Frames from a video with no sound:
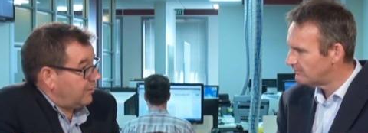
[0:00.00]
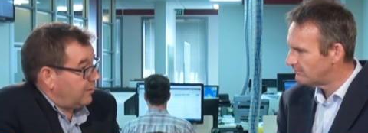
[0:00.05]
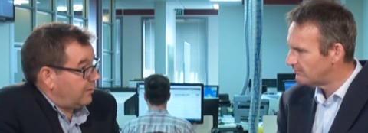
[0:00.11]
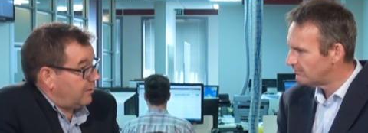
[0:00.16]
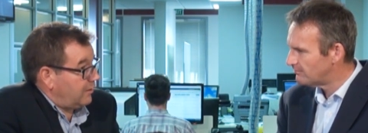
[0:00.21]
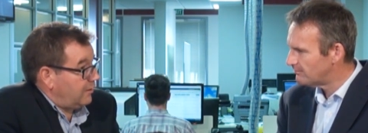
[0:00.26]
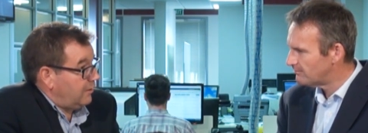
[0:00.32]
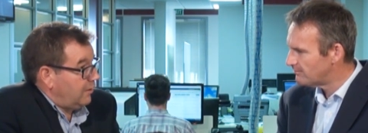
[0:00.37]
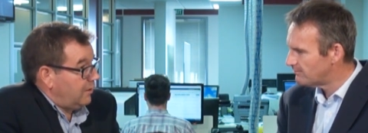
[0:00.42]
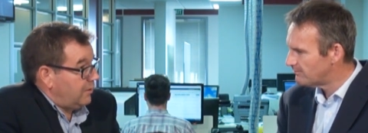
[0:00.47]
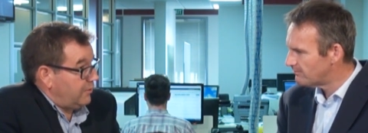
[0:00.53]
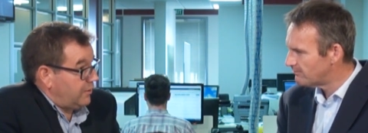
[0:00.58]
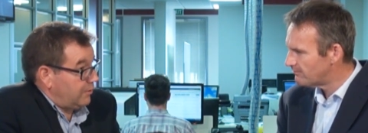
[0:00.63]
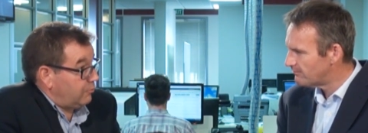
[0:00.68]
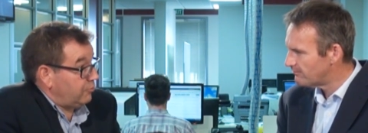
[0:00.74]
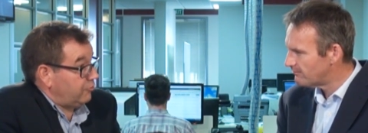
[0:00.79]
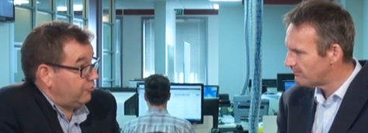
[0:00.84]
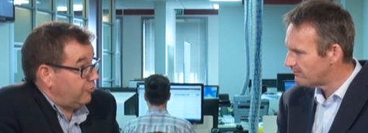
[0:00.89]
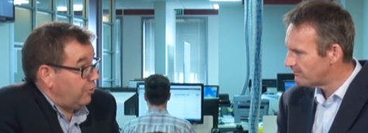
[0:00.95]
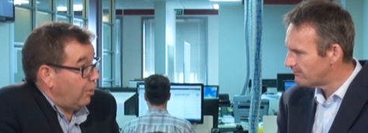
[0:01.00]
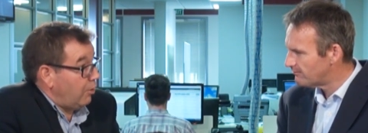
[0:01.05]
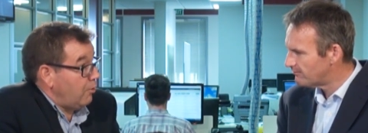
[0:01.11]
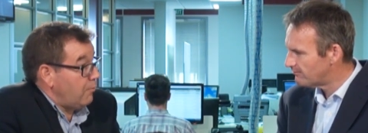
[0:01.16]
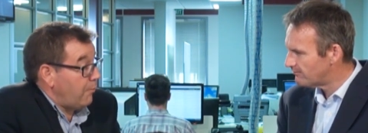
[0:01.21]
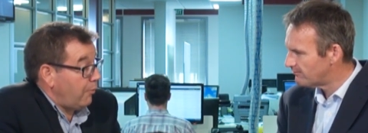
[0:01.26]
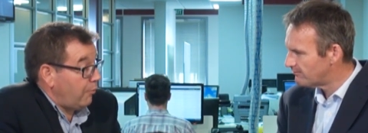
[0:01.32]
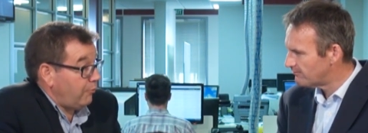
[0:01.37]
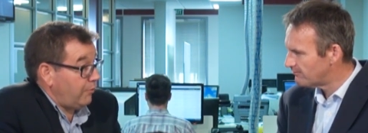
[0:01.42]
Speaker 1: Uh, there is
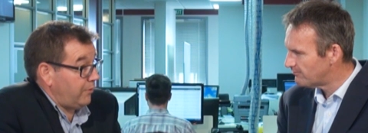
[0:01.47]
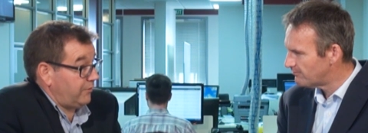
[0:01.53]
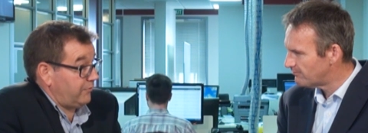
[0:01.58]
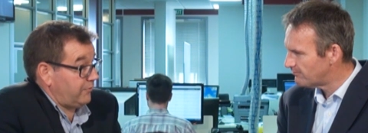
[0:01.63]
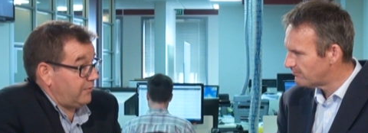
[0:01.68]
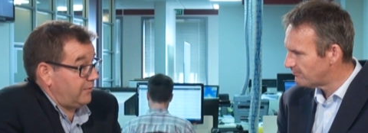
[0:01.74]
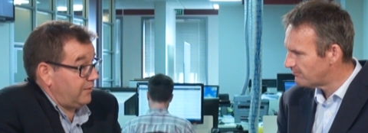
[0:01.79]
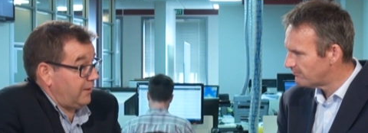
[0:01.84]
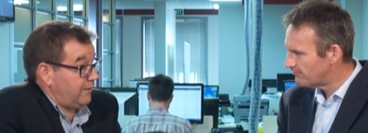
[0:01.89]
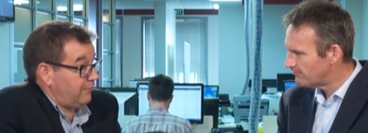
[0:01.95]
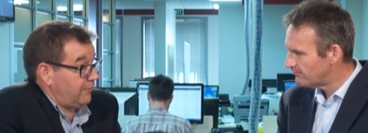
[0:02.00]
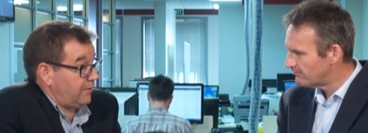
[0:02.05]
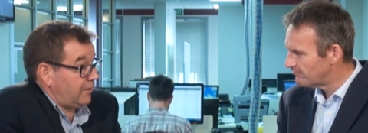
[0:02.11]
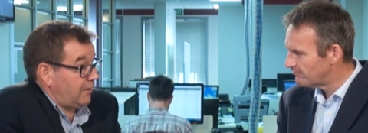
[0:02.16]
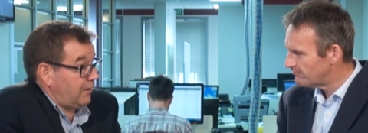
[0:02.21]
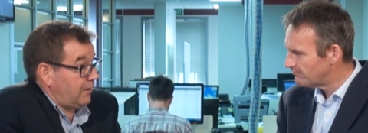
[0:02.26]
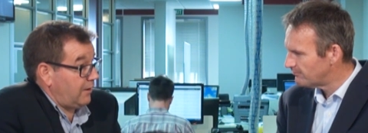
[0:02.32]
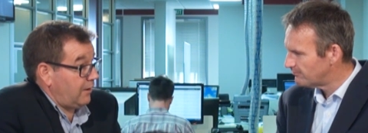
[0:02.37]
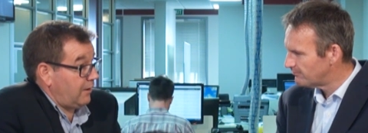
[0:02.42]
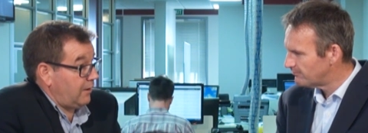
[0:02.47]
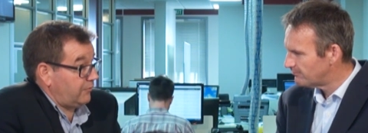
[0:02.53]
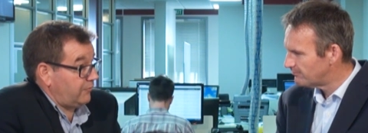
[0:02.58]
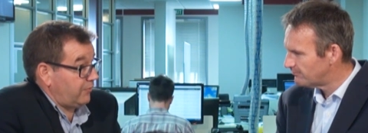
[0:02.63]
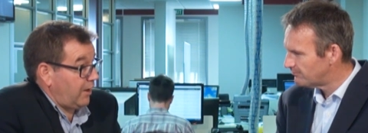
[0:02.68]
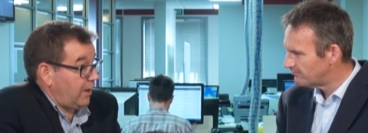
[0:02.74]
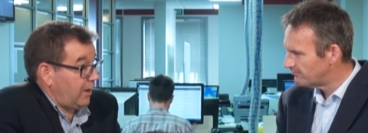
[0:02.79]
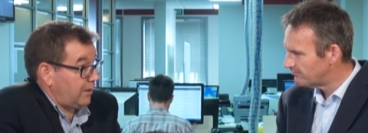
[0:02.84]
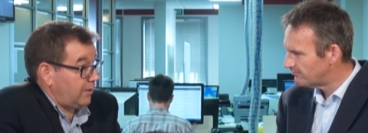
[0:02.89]
no point in having a, a
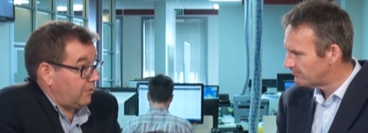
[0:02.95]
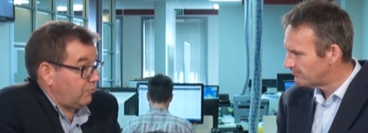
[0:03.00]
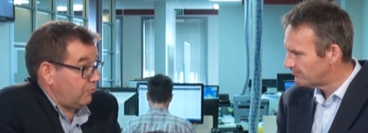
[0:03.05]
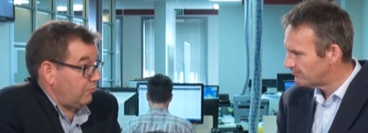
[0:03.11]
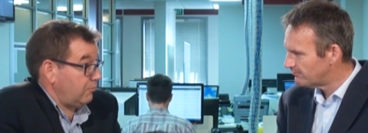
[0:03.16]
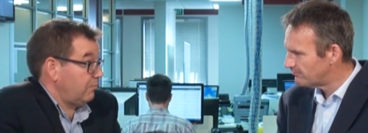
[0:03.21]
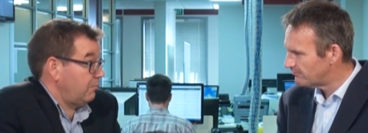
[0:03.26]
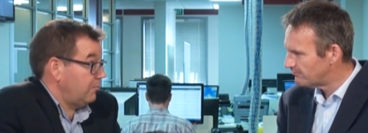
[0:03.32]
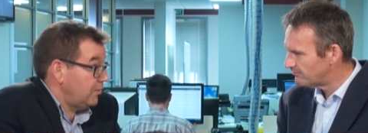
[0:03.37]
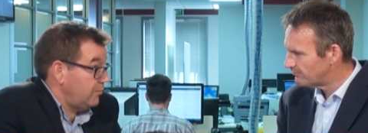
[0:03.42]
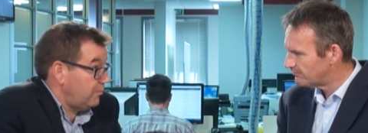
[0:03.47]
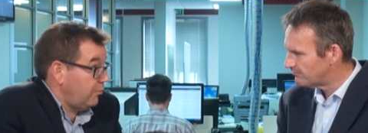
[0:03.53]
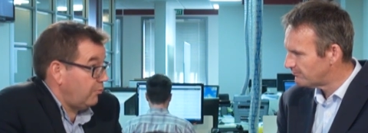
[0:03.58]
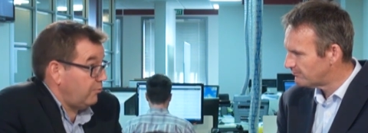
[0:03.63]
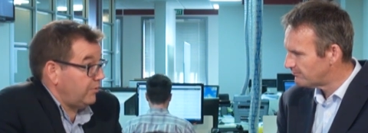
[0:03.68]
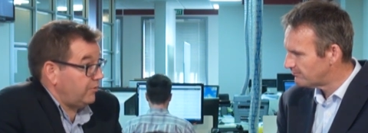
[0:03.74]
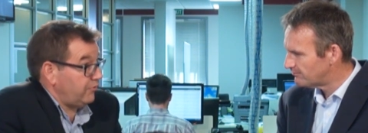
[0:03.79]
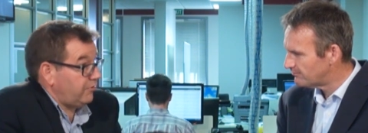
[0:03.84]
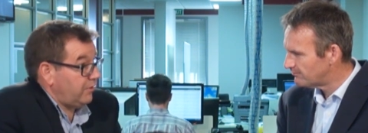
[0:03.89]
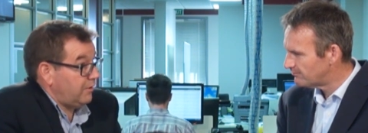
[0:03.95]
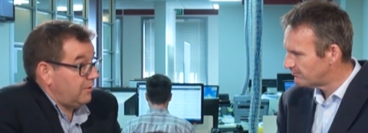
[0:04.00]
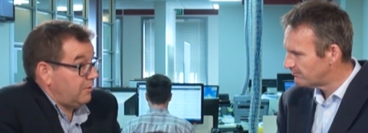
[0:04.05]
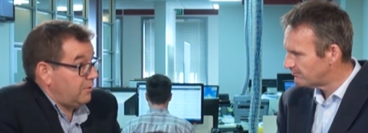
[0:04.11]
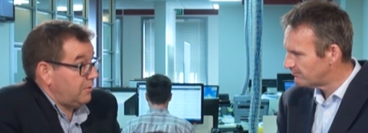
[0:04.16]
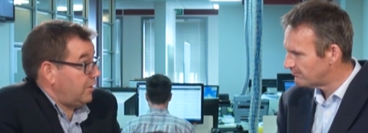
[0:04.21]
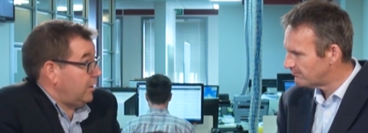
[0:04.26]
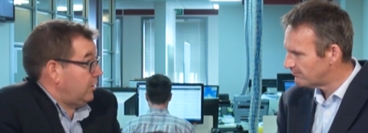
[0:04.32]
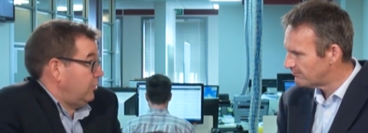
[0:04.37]
target or a midpoint
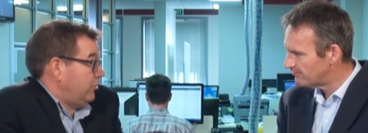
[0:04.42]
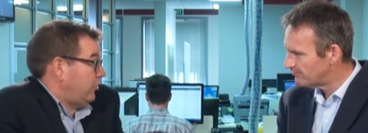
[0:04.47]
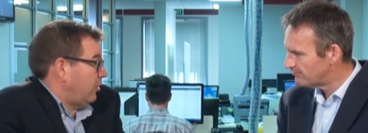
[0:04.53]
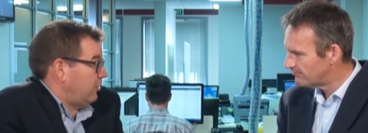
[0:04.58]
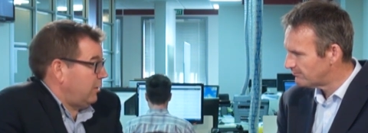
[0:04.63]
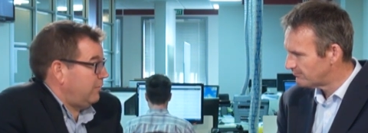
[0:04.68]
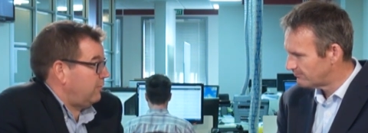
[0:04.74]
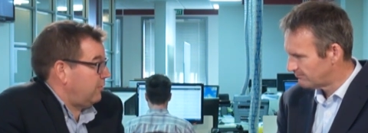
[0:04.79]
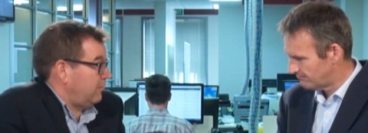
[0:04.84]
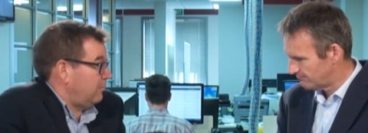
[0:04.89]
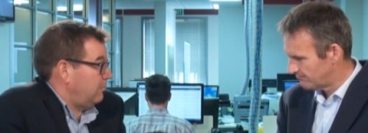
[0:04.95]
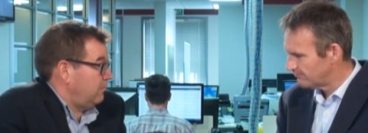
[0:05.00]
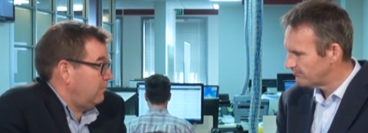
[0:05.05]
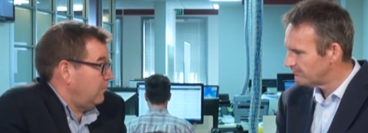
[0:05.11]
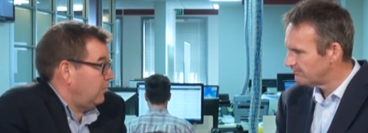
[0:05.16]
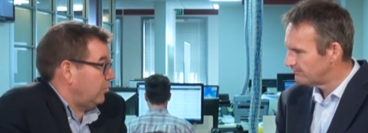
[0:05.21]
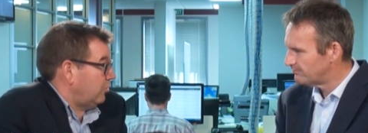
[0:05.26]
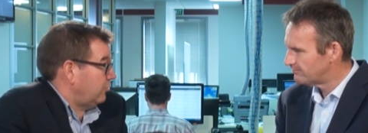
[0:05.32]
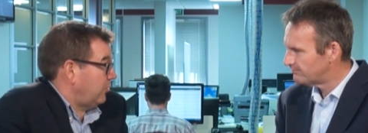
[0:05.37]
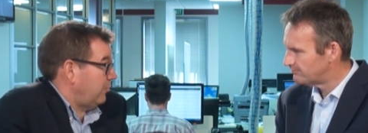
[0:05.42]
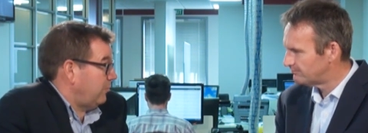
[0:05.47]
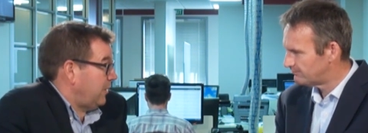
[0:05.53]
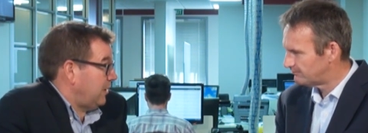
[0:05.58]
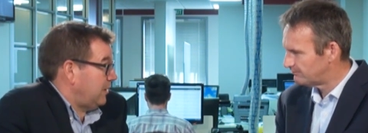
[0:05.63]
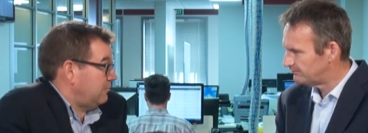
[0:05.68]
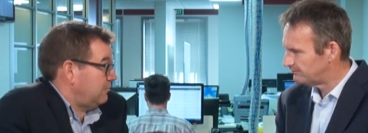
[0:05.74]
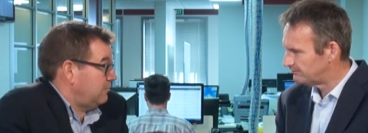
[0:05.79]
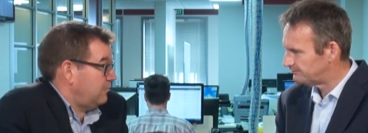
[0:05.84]
that you don't even look to
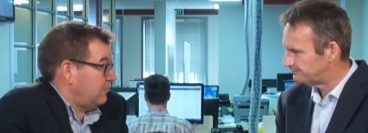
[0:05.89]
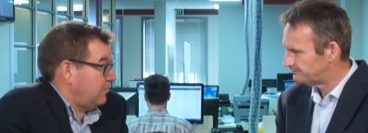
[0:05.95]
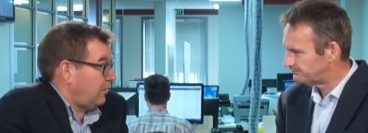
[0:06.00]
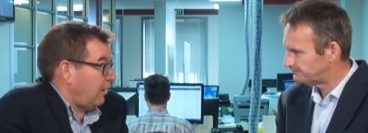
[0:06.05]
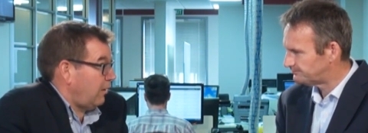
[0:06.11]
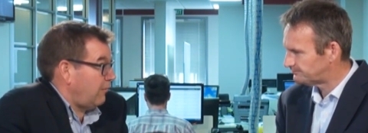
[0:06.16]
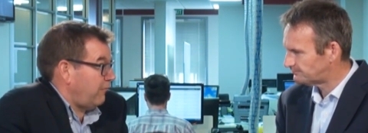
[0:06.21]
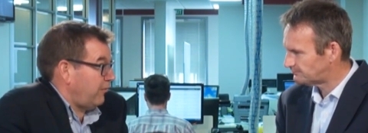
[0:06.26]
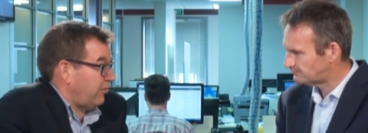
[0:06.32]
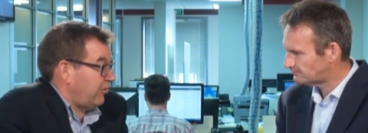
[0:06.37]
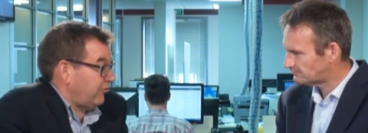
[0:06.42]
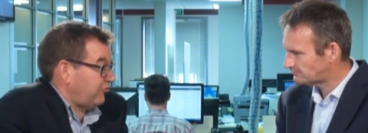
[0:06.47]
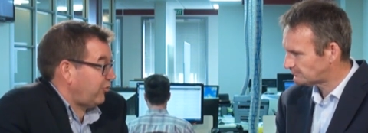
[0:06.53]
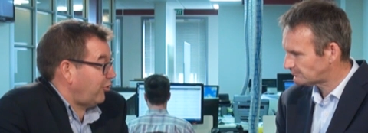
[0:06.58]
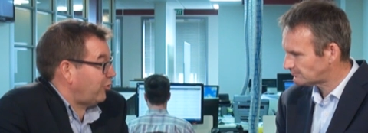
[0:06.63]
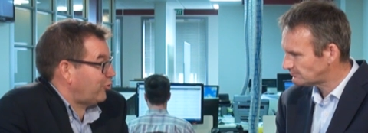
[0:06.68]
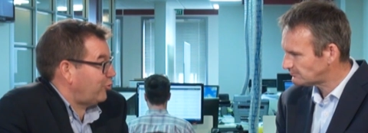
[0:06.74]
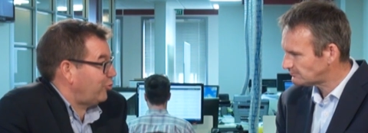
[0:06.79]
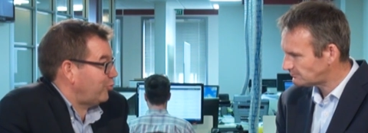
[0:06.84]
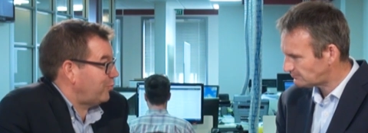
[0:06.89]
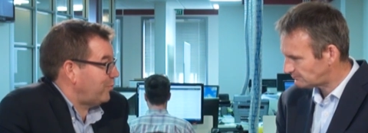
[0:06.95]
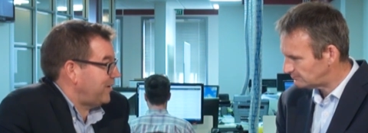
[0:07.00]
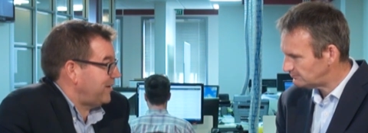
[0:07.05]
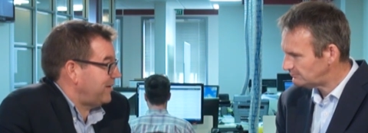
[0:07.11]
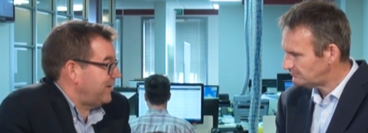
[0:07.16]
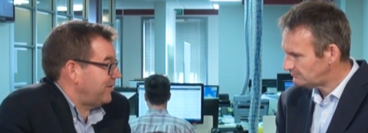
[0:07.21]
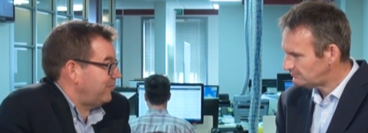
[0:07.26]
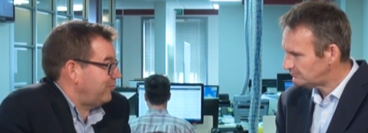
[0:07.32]
meet over the so-called
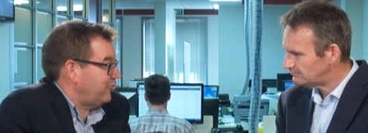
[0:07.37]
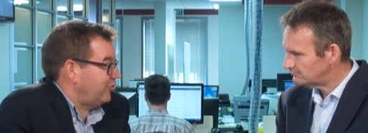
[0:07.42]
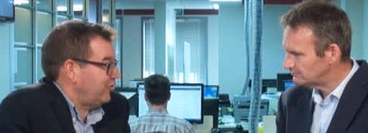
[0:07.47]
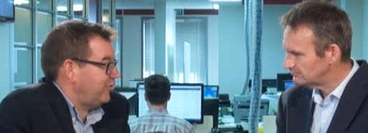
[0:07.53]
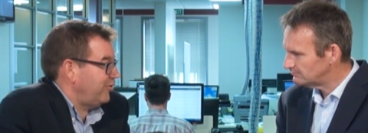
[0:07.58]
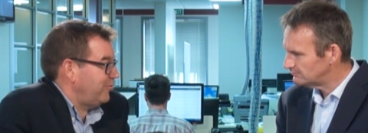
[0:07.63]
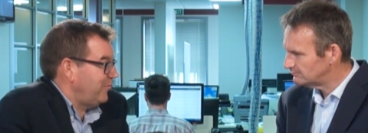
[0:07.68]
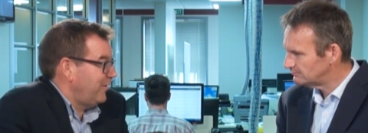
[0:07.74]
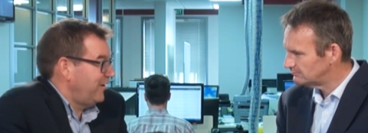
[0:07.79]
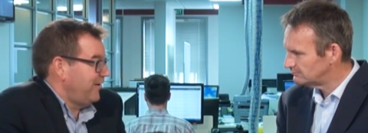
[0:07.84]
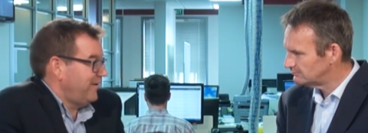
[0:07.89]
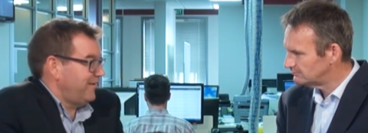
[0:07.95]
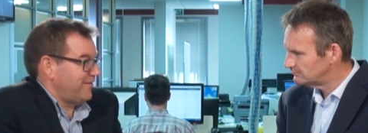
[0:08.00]
medium term.